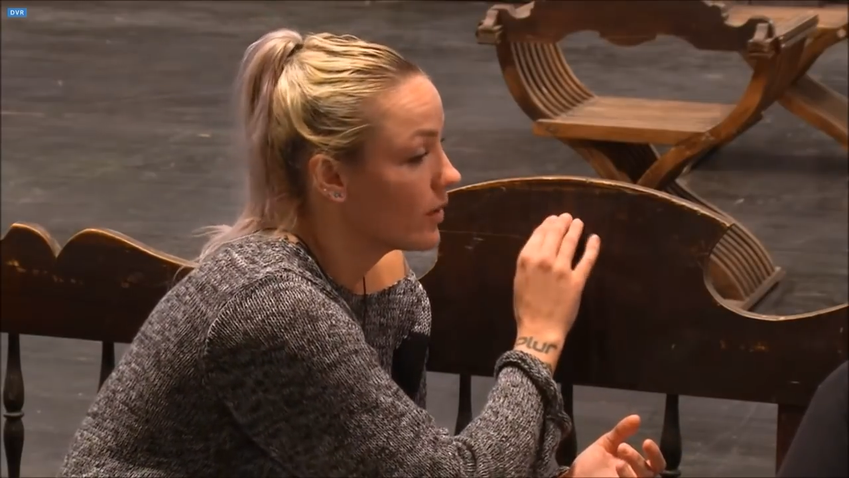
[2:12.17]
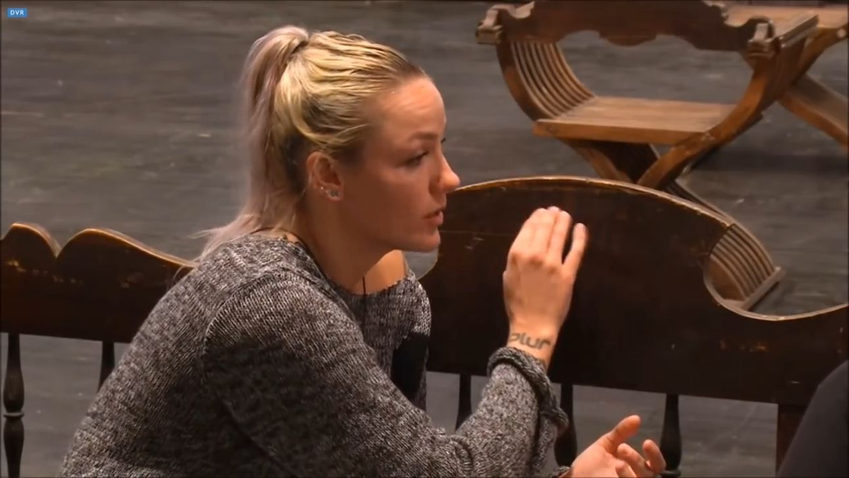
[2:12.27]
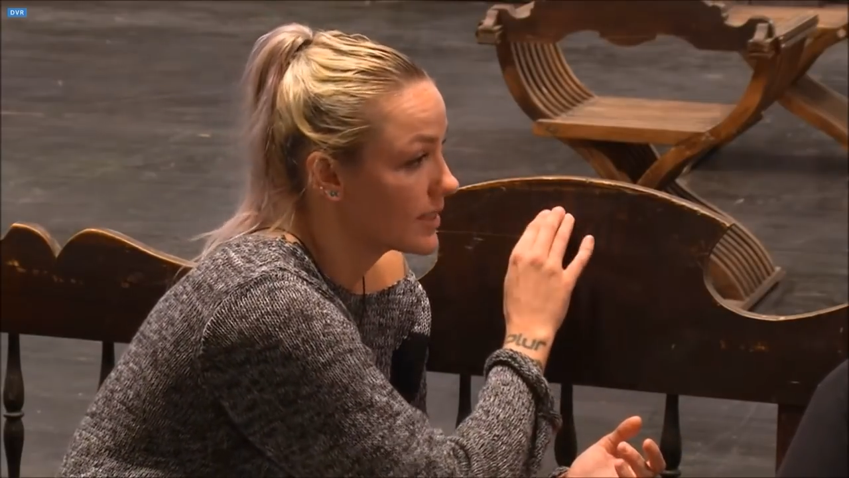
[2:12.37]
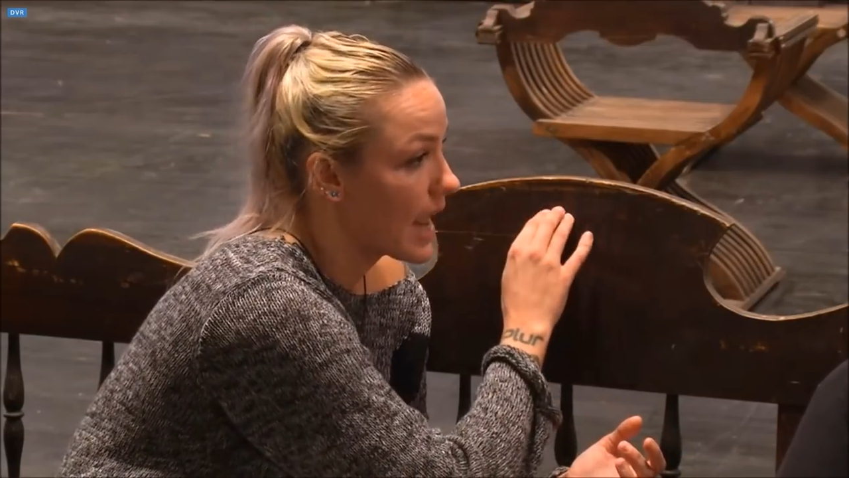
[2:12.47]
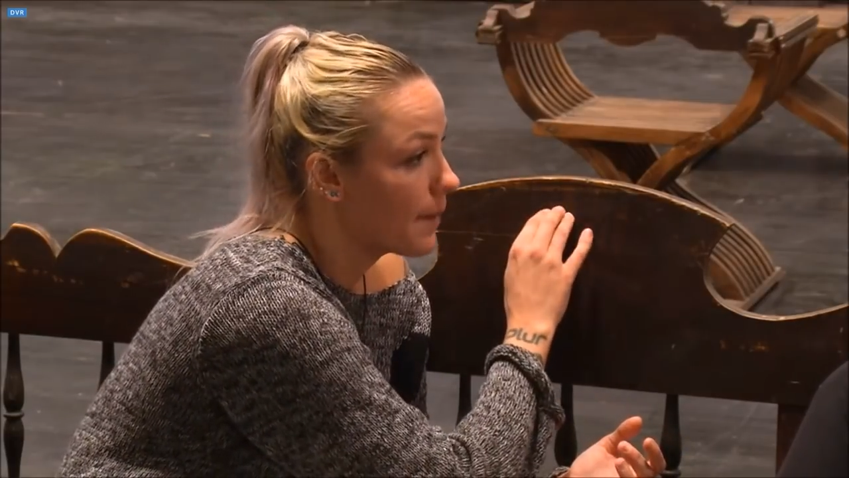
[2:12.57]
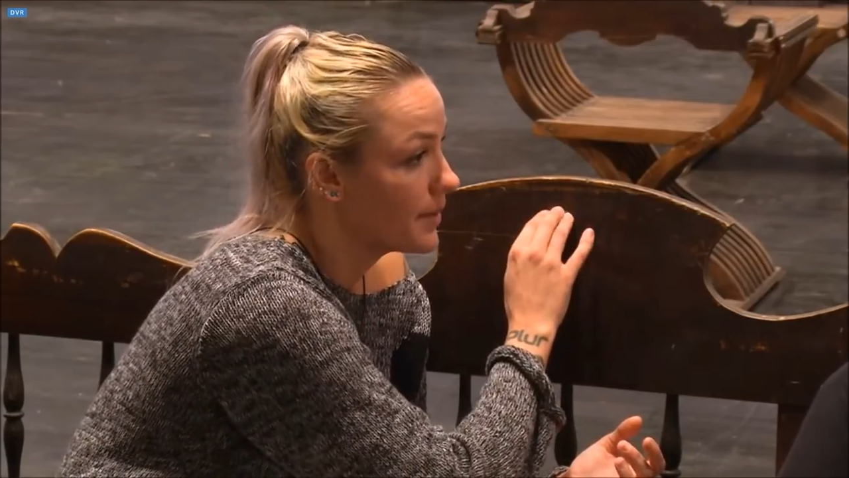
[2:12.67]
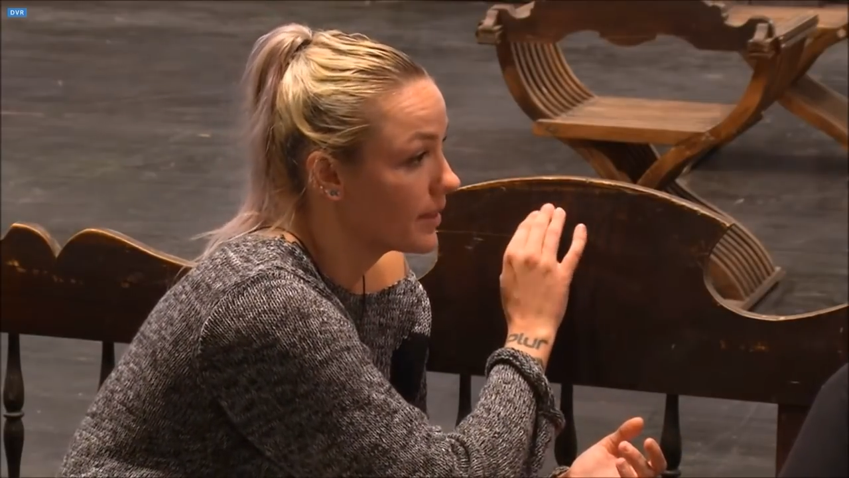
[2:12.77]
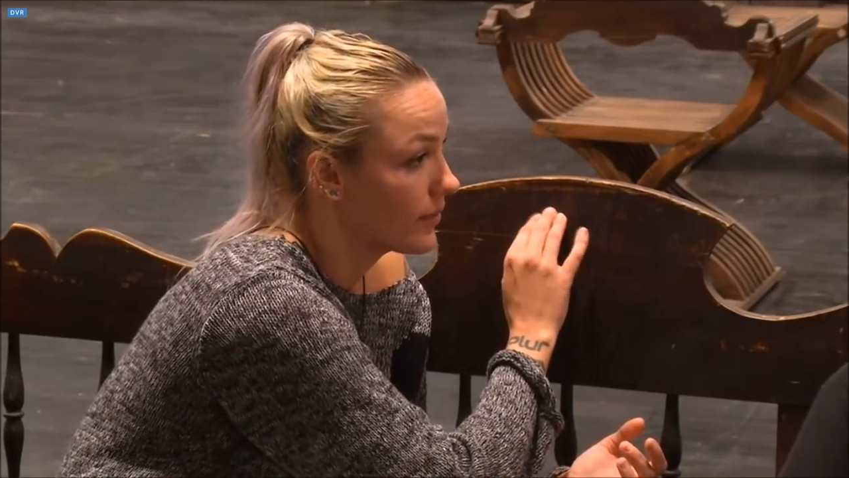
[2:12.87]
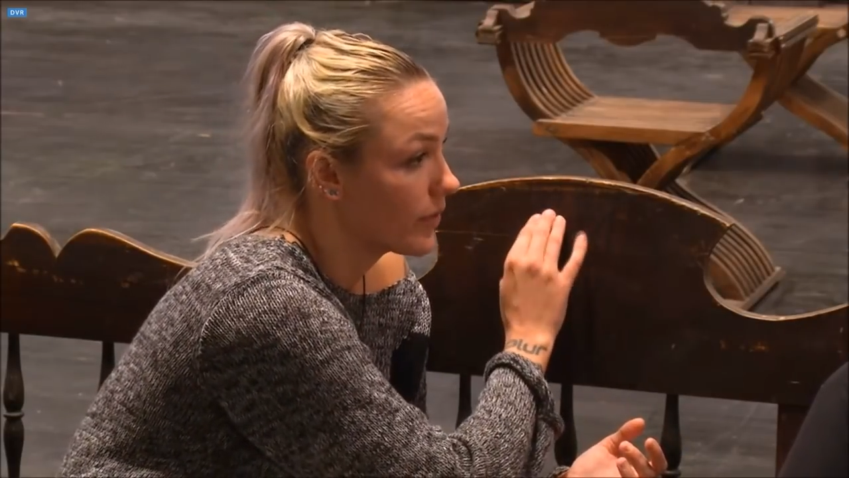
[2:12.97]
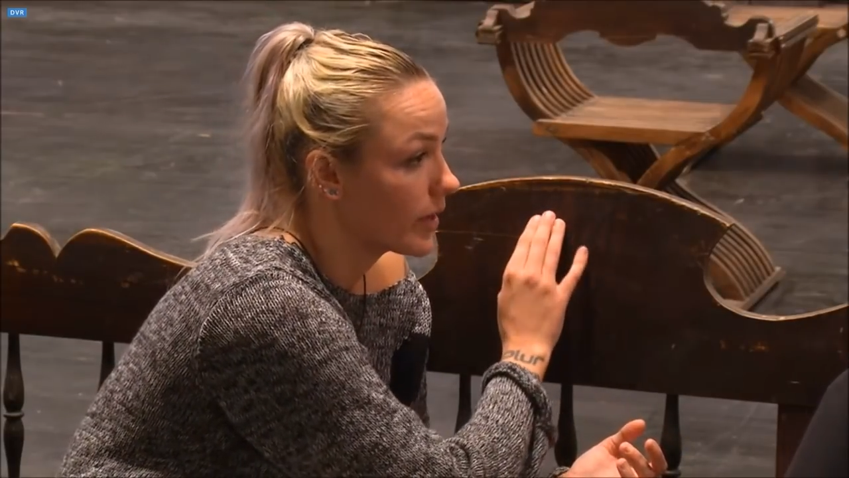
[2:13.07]
snapped in
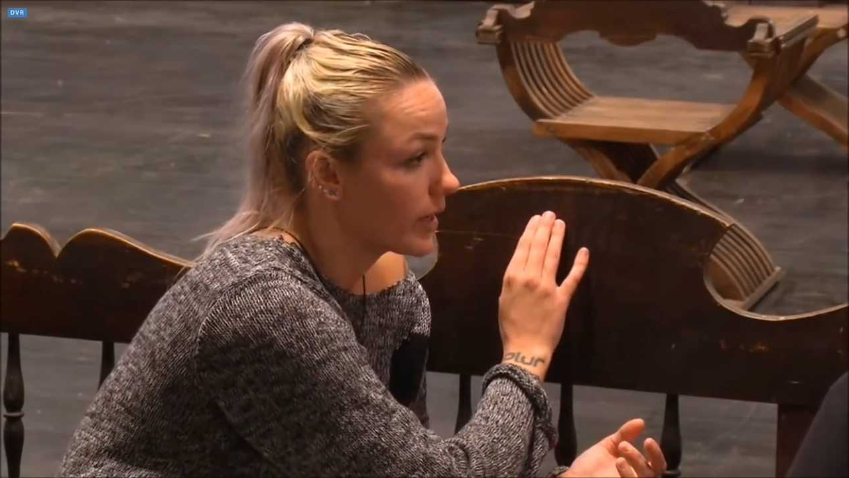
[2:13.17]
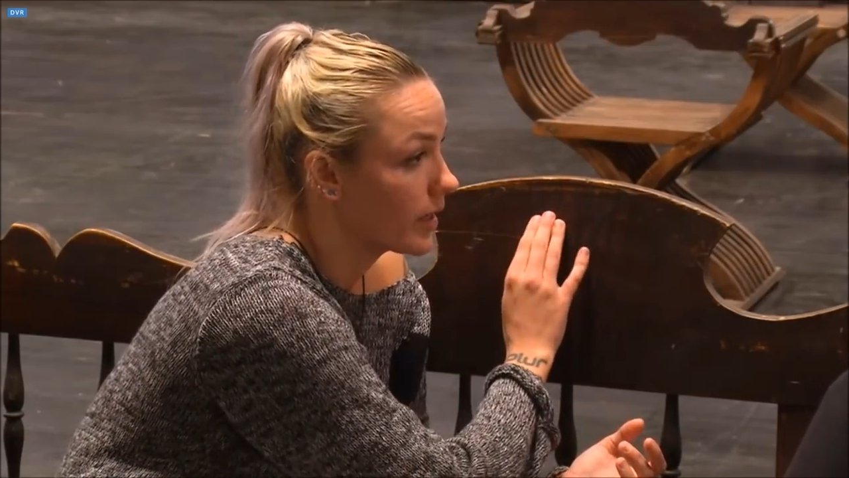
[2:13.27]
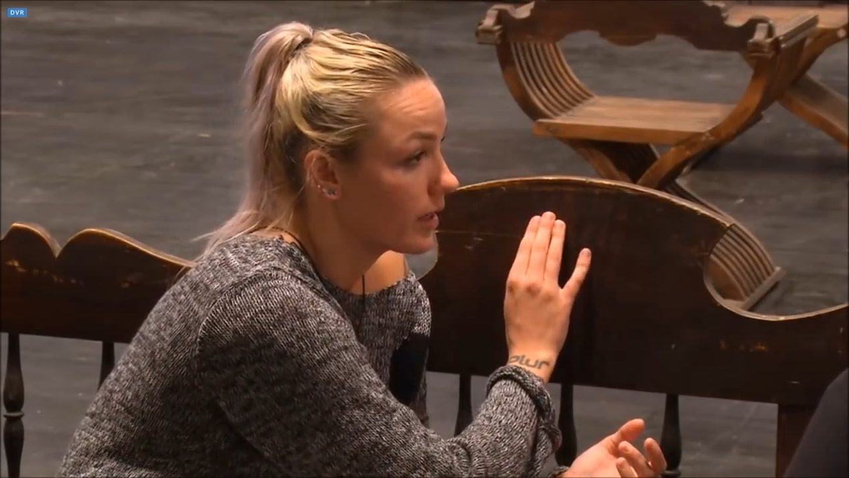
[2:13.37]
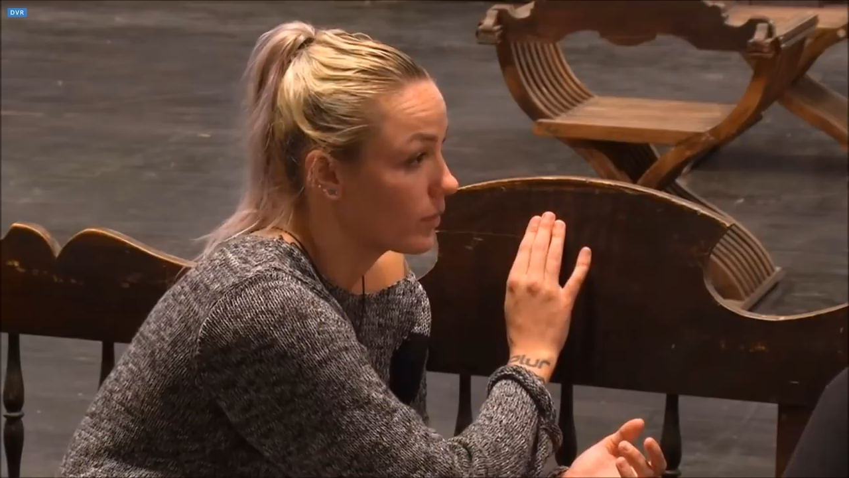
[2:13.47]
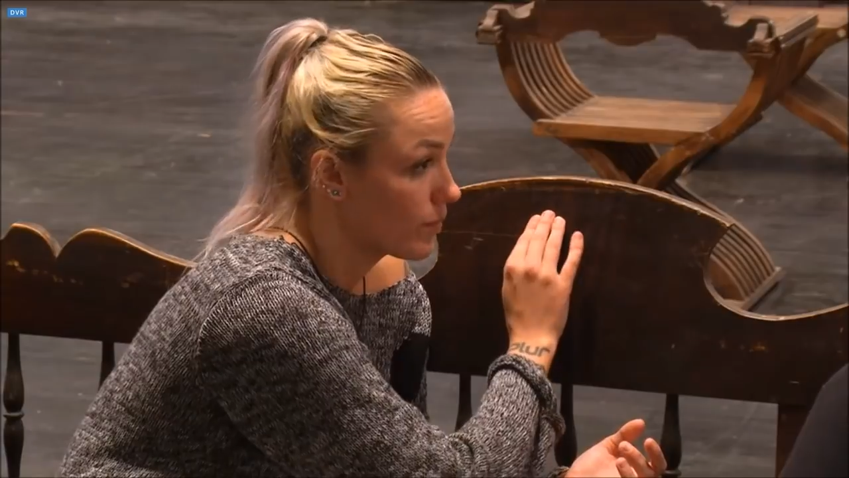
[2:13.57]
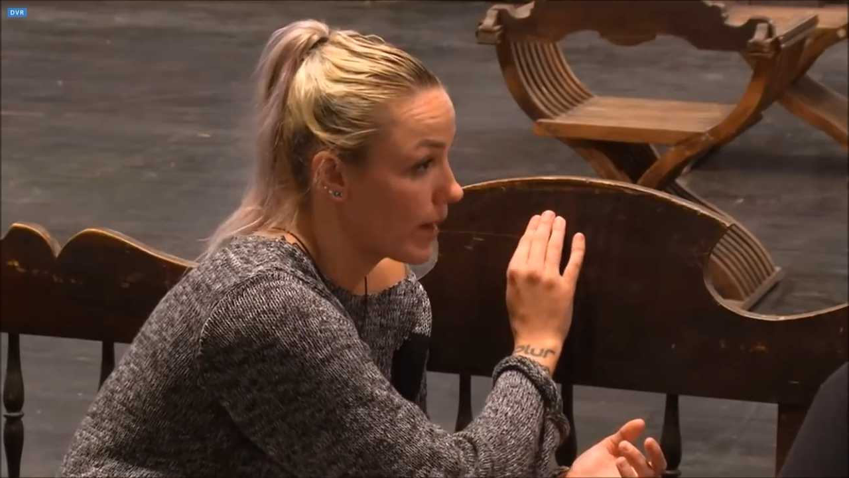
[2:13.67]
the fucking,